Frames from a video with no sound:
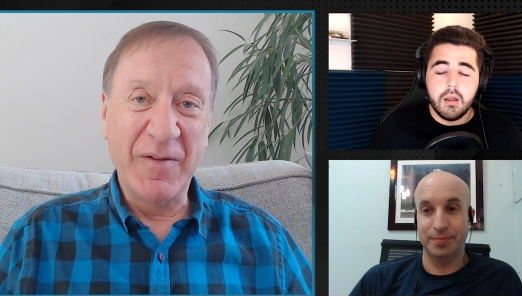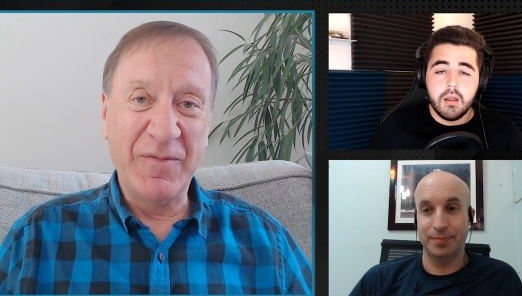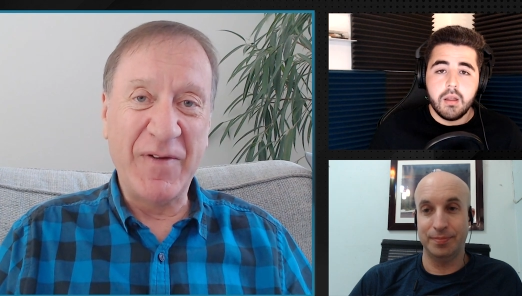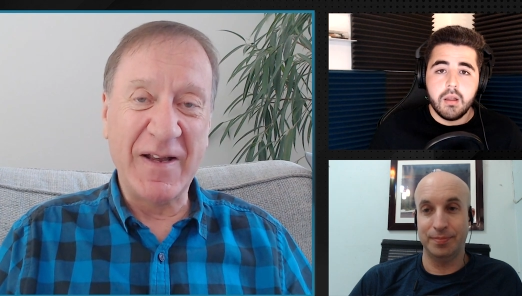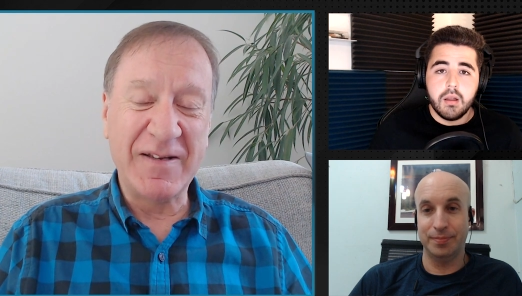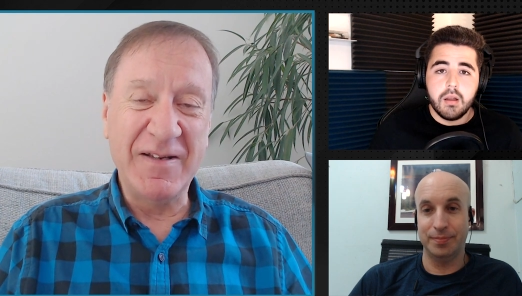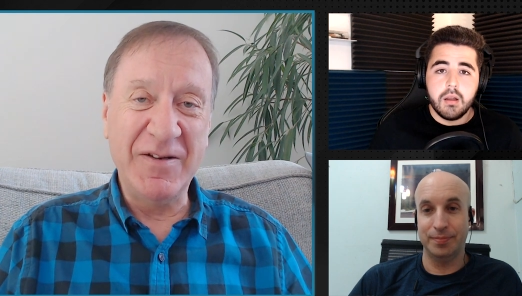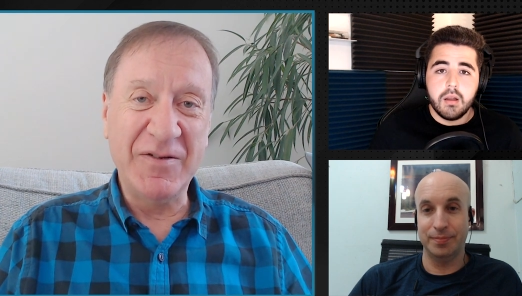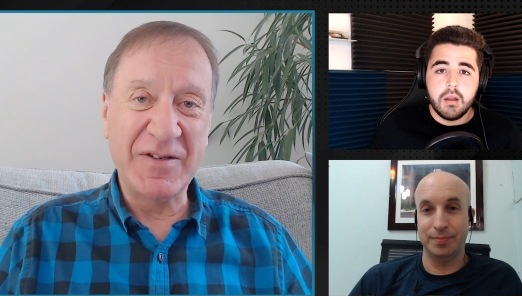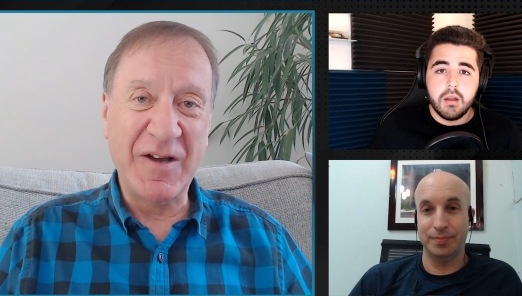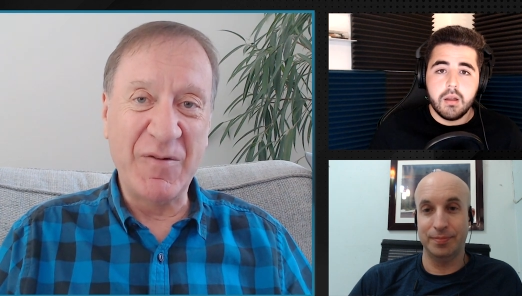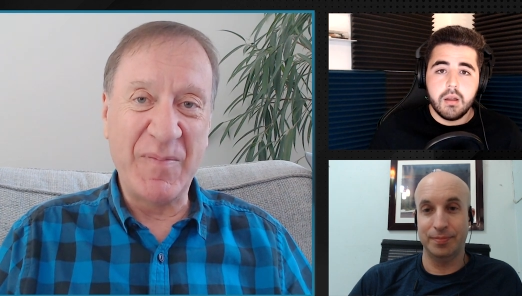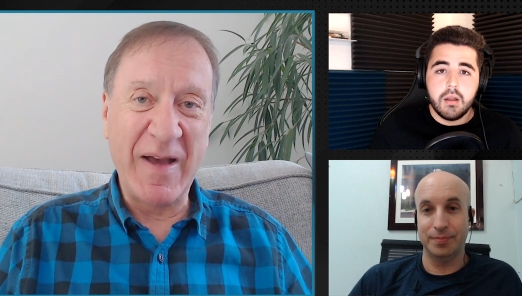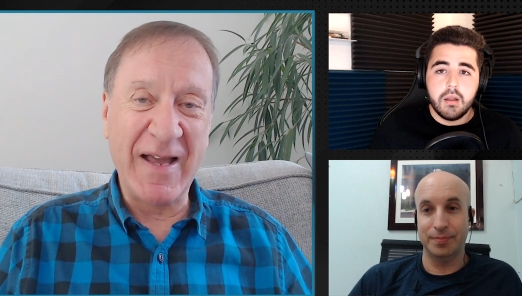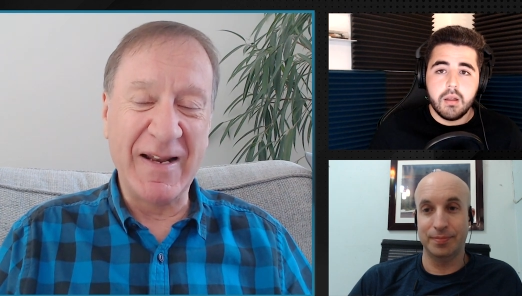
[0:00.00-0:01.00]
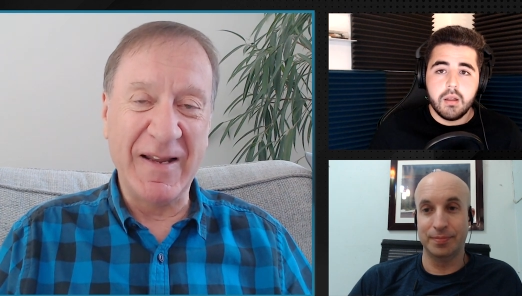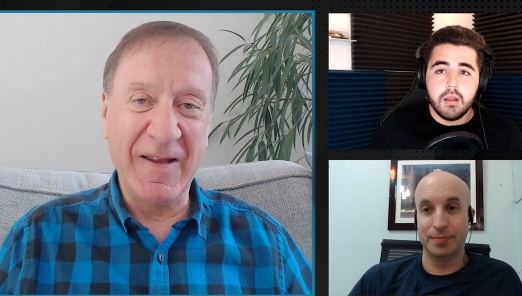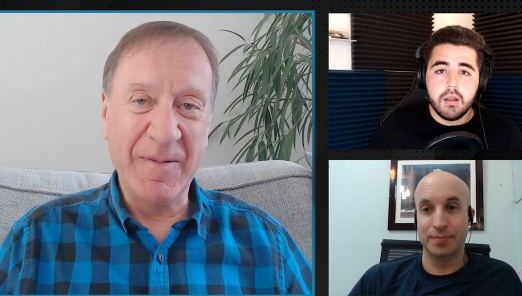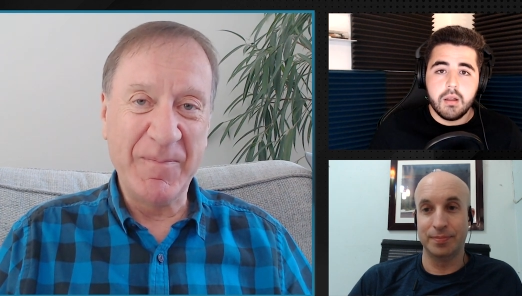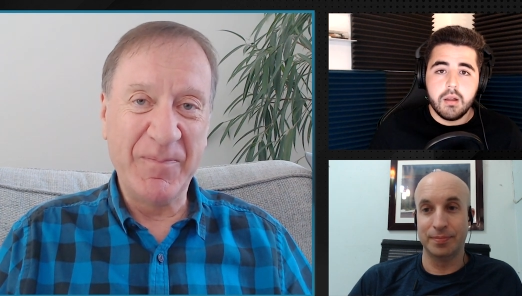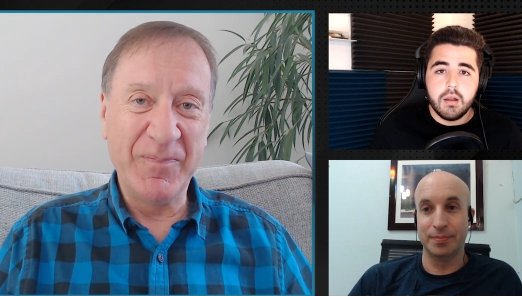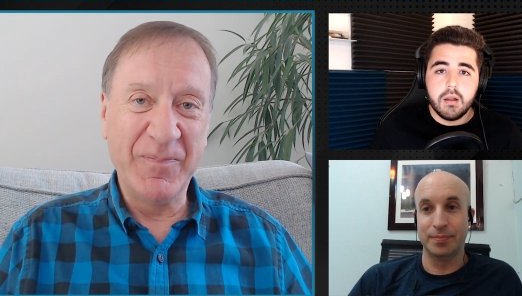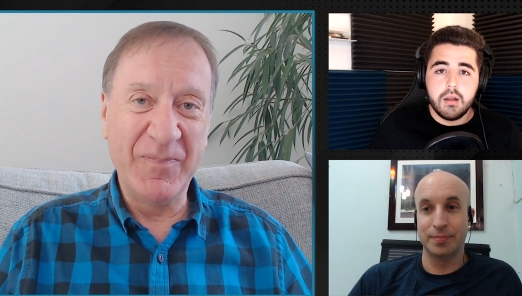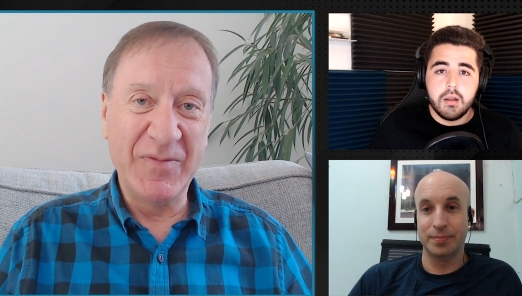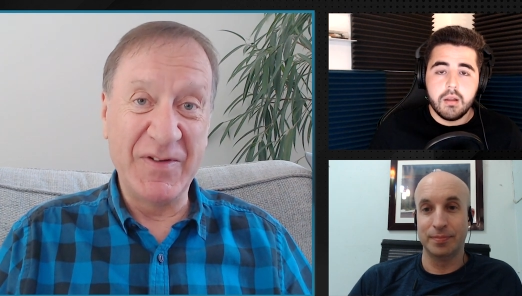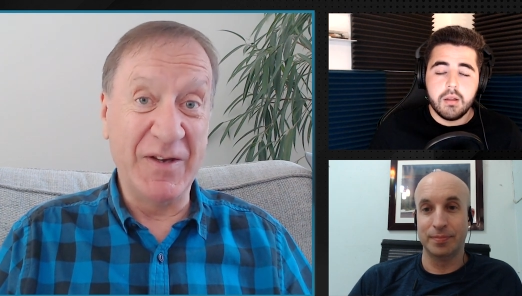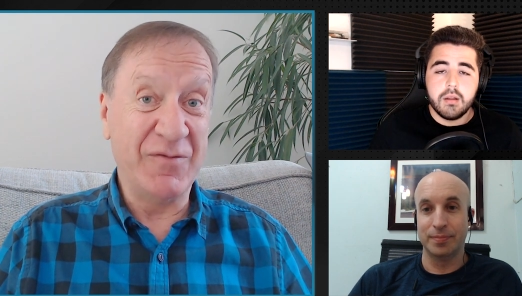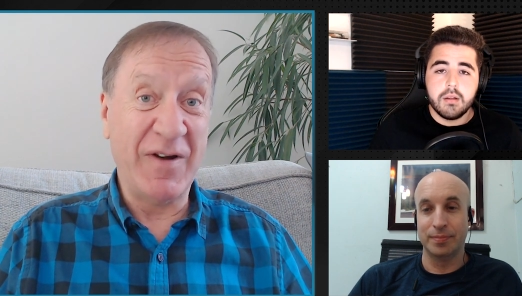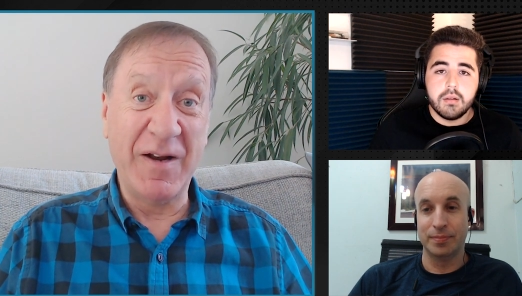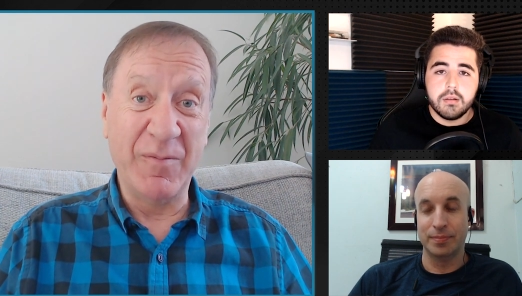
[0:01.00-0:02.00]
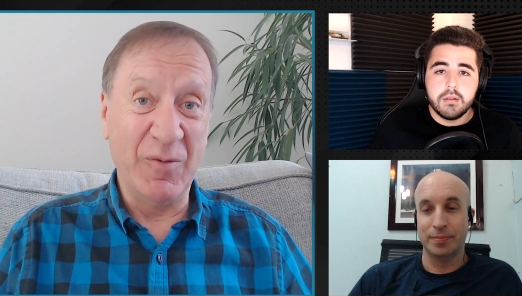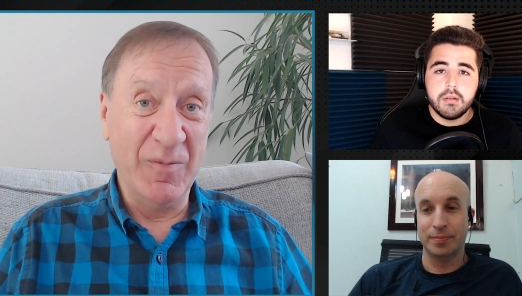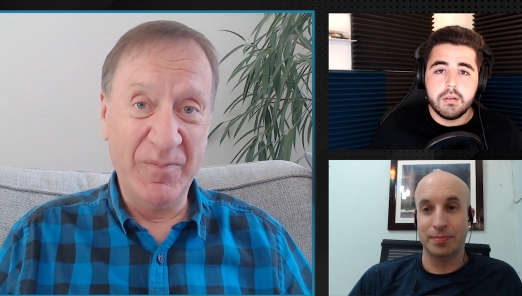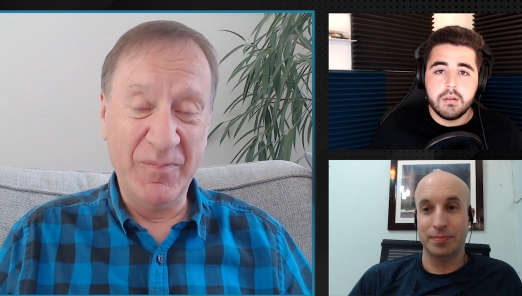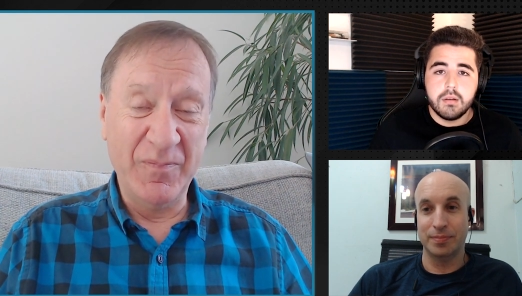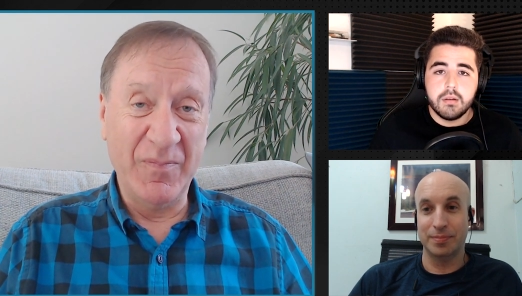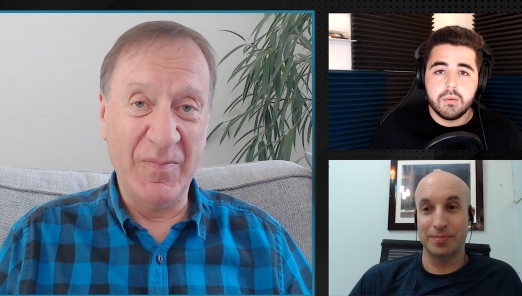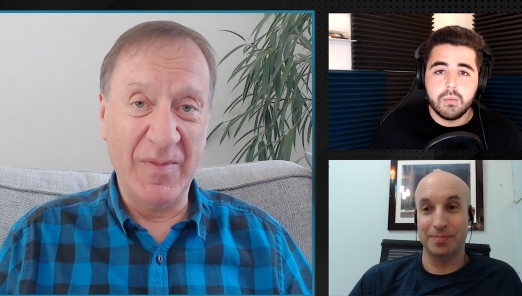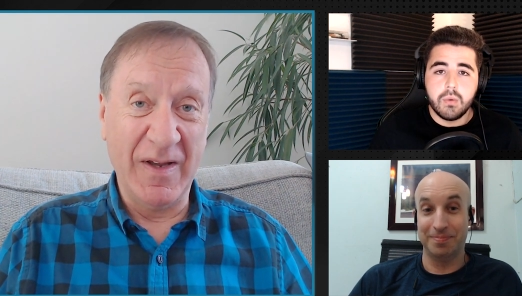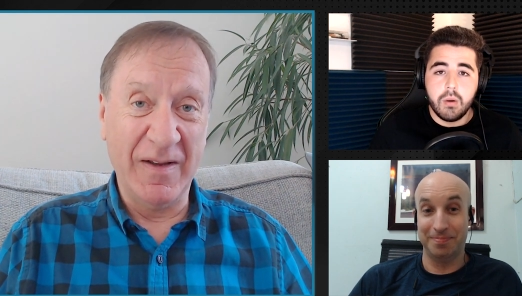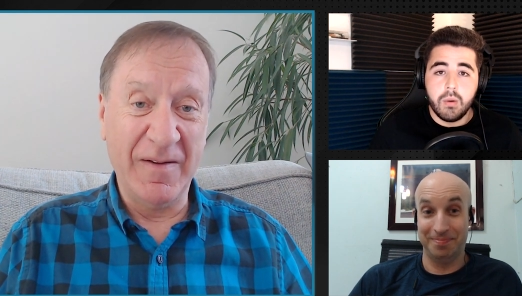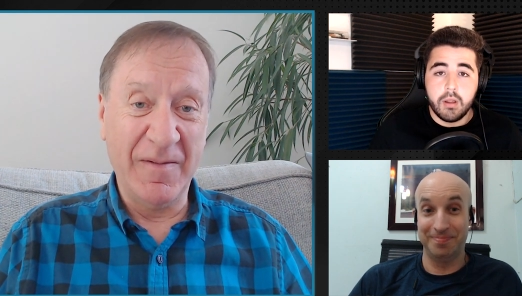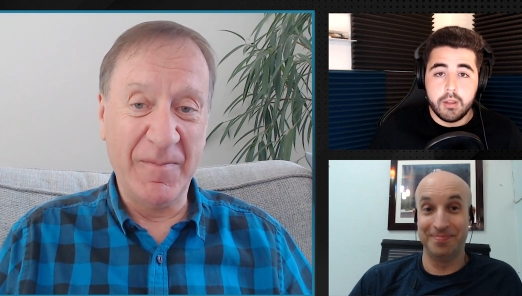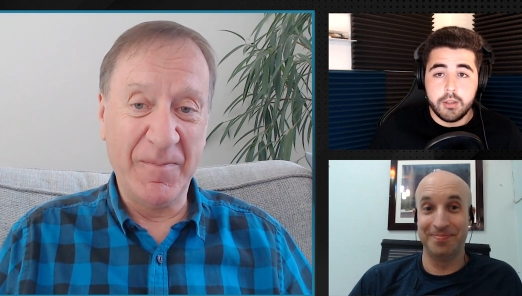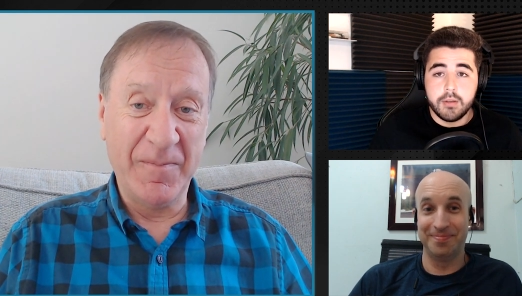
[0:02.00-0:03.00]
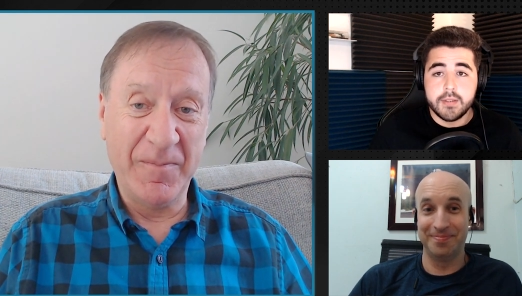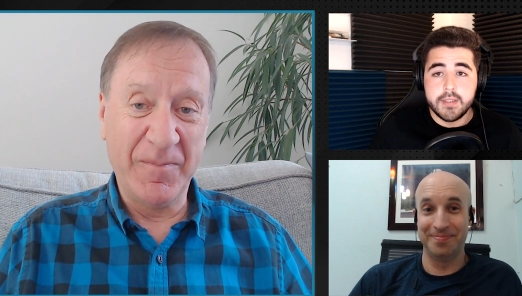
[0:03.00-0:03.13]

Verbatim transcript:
Speaker 1: affecting you so badly. It's incredible.
Speaker 2: Well, you